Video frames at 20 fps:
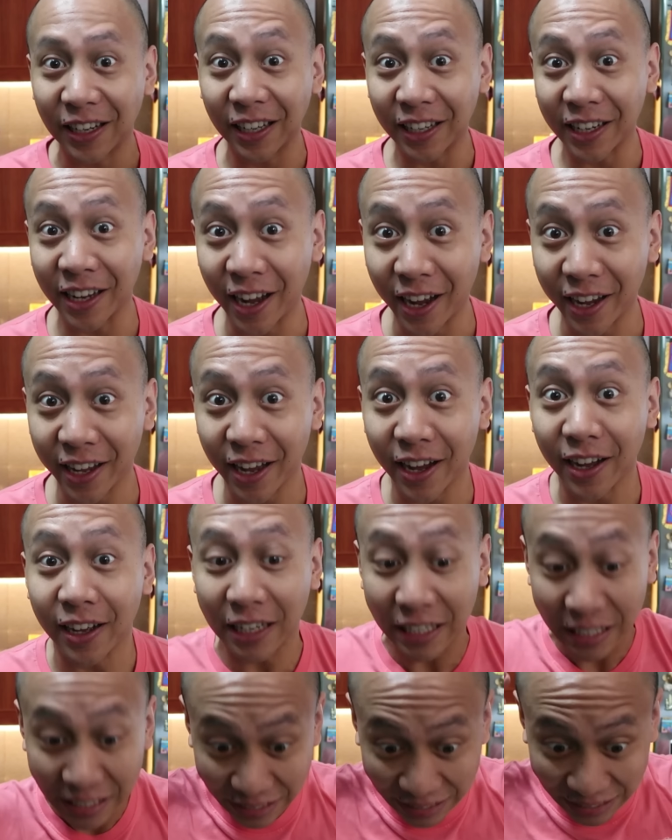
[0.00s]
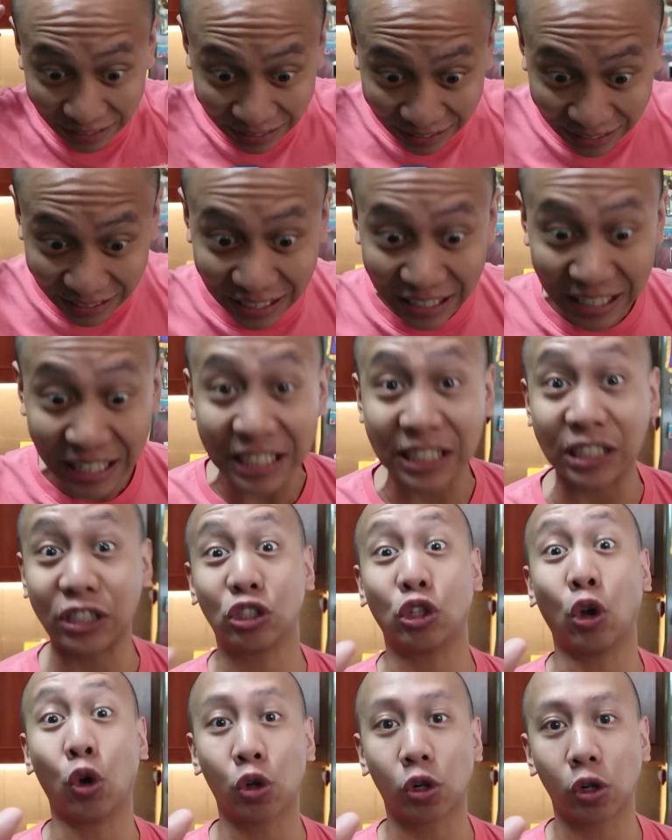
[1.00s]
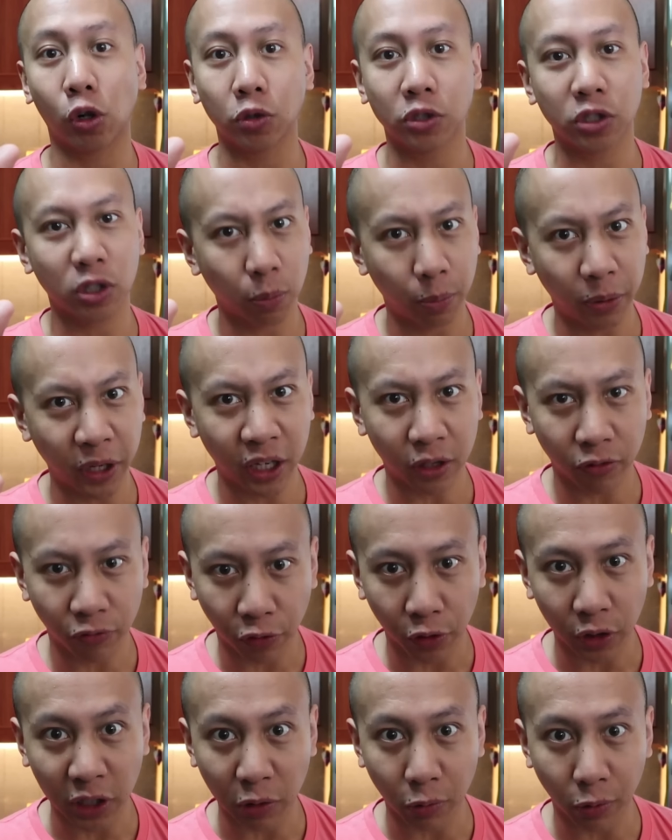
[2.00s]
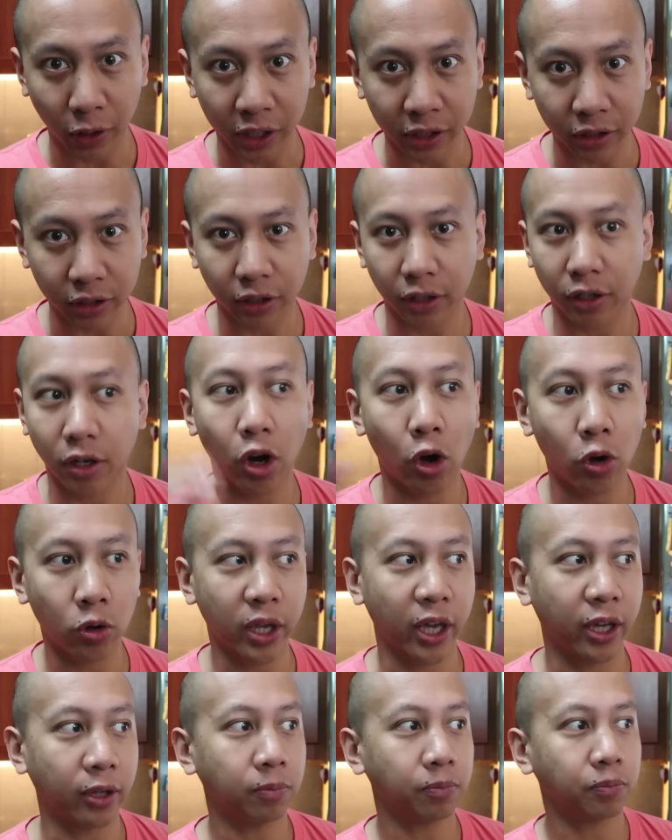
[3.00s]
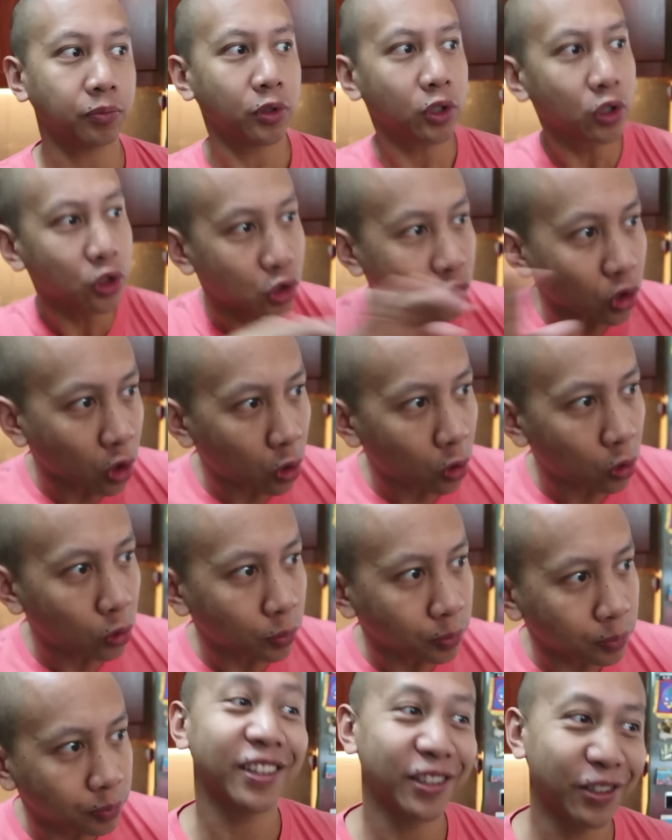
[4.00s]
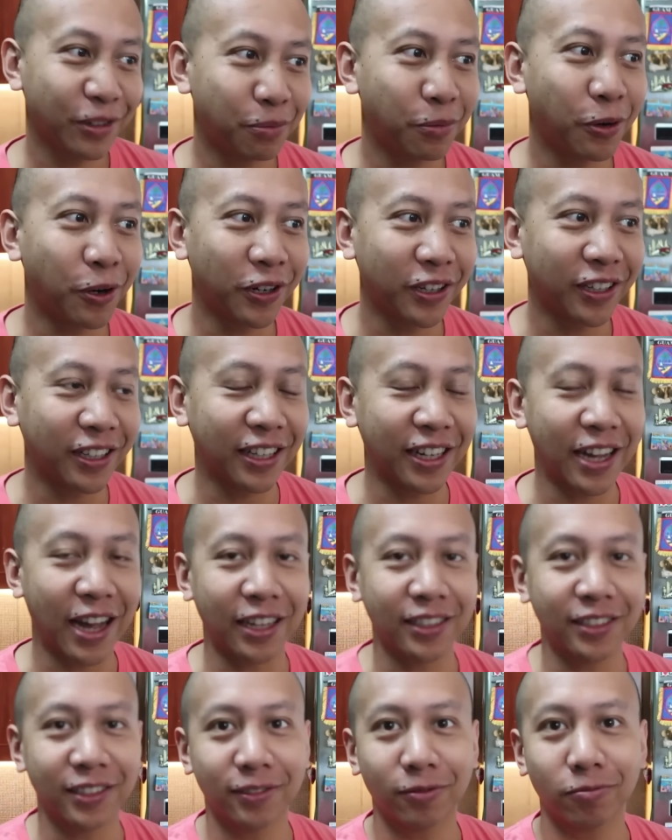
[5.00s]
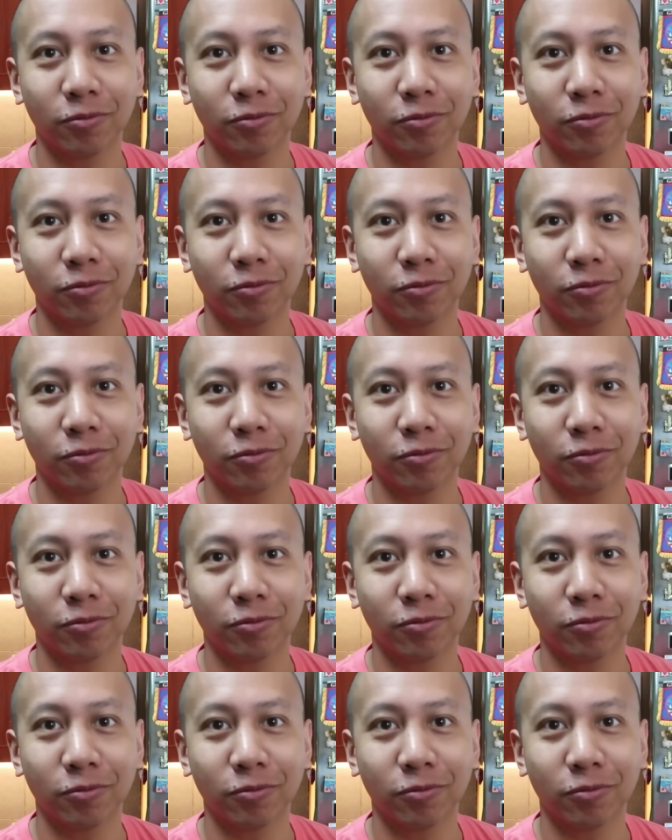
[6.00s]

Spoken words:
Ligaya is so close to being fully weaned. Okay, so good morning, Ligaya.